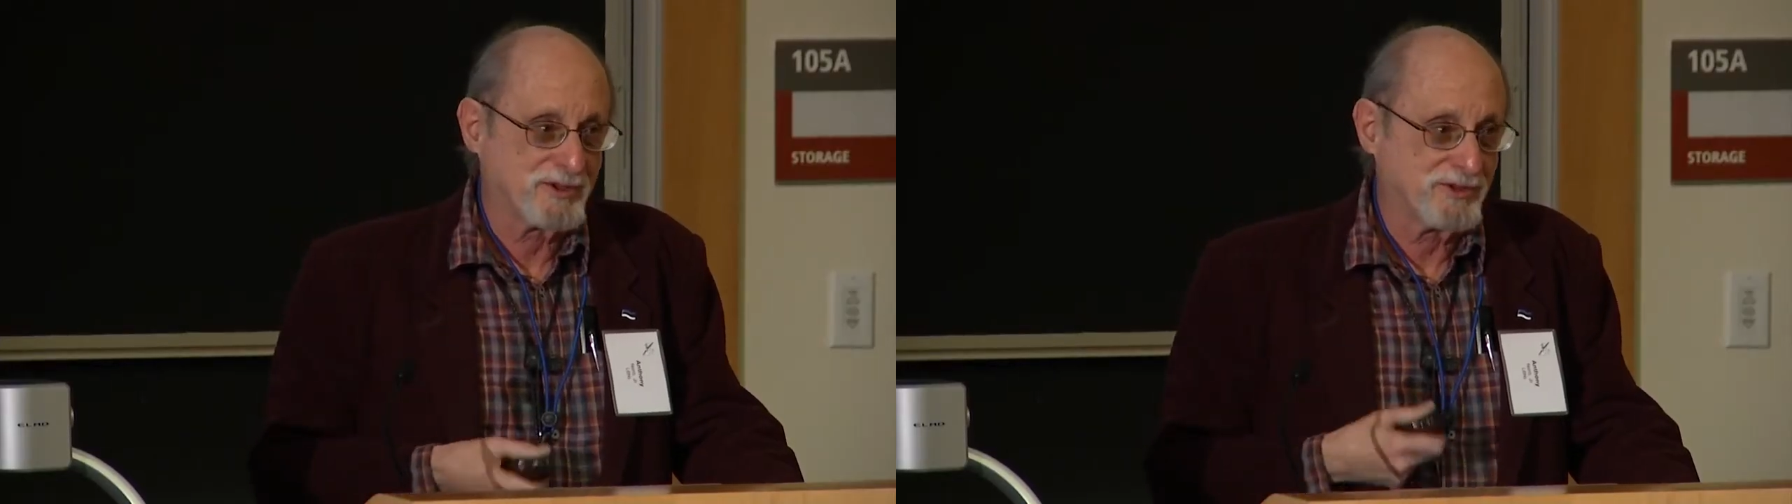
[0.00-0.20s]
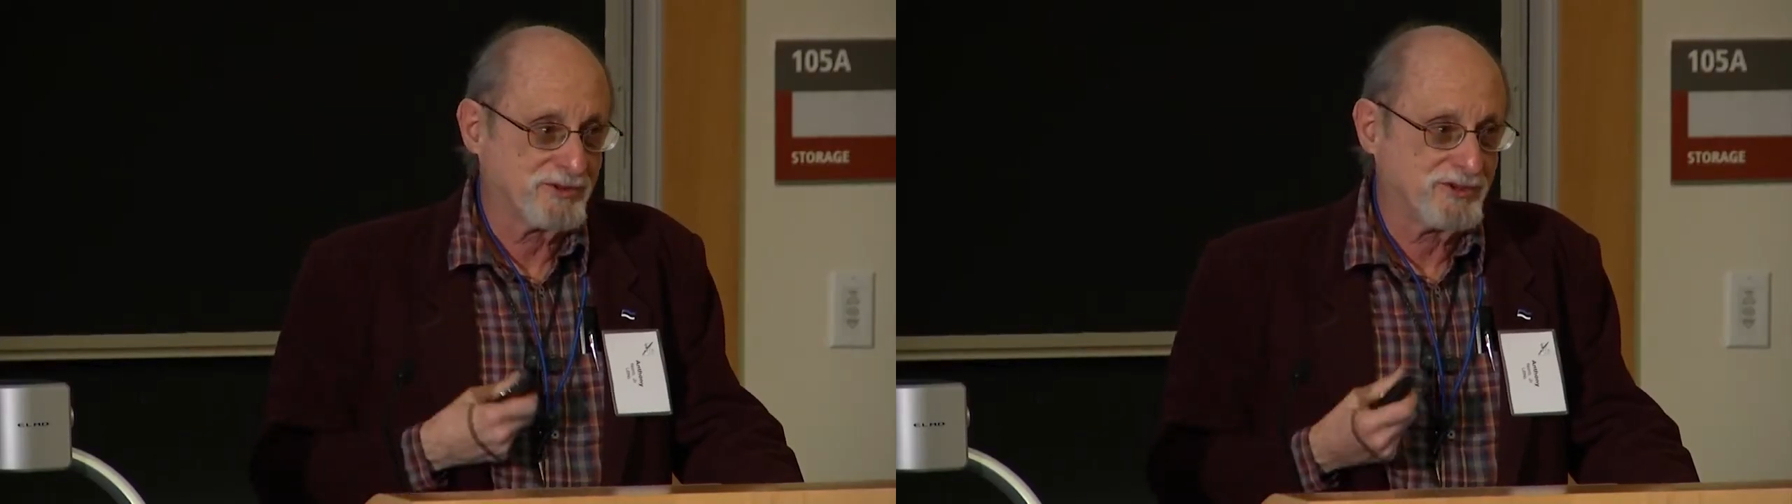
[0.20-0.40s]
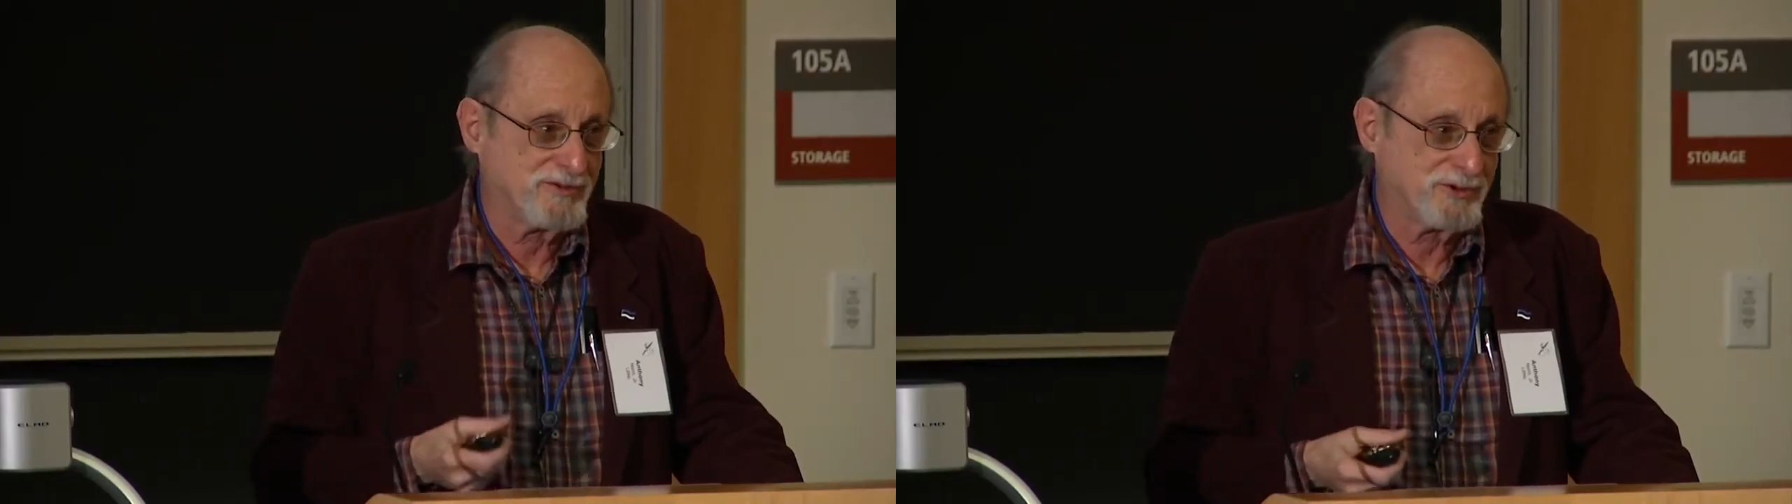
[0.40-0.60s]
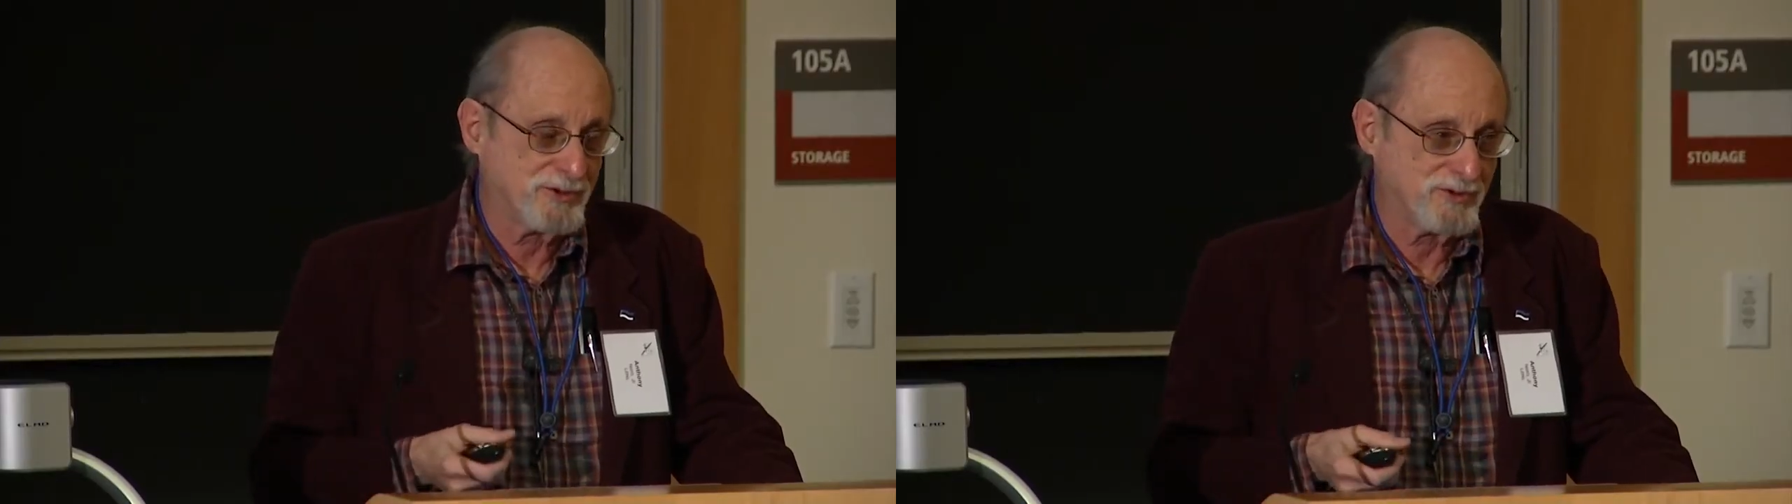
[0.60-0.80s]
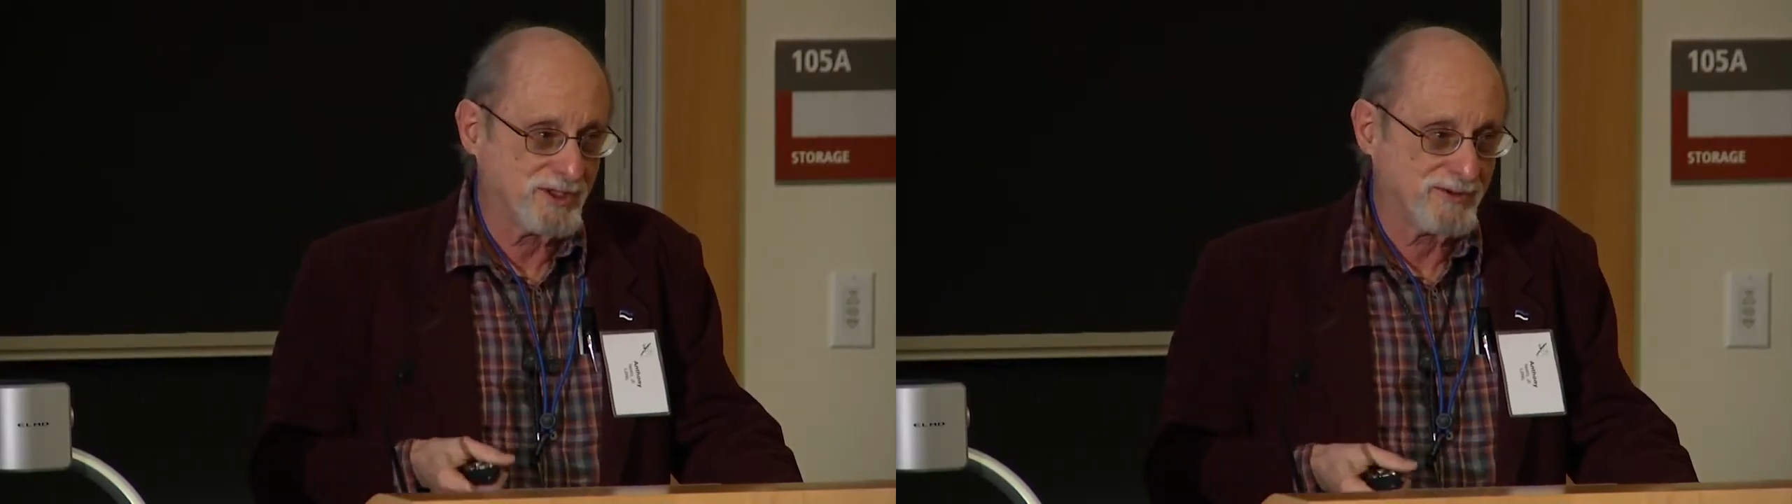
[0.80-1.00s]
because Steve
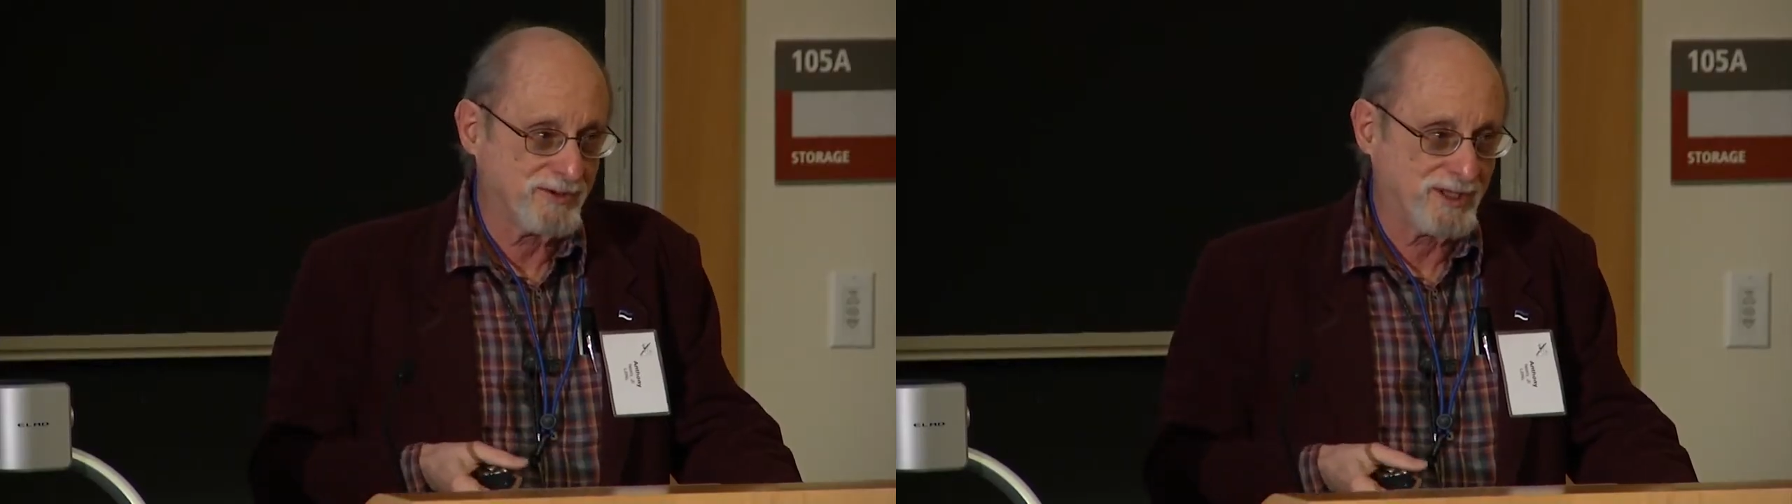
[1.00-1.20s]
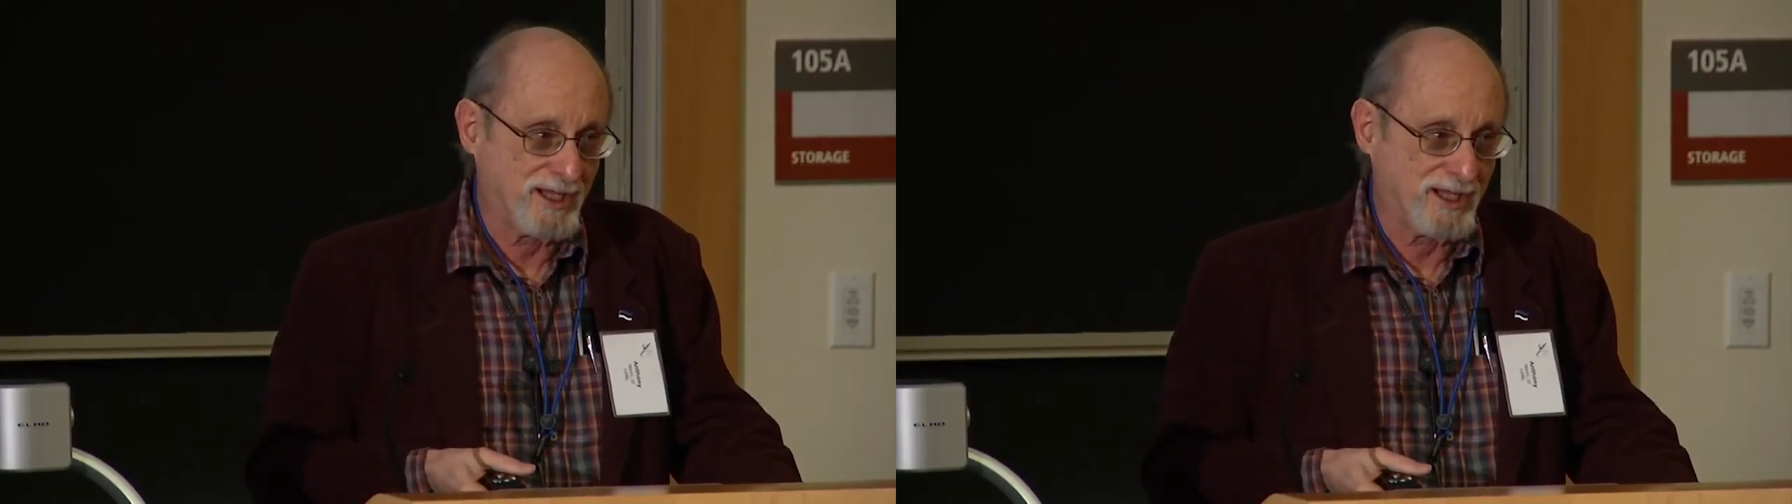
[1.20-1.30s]
Chu covered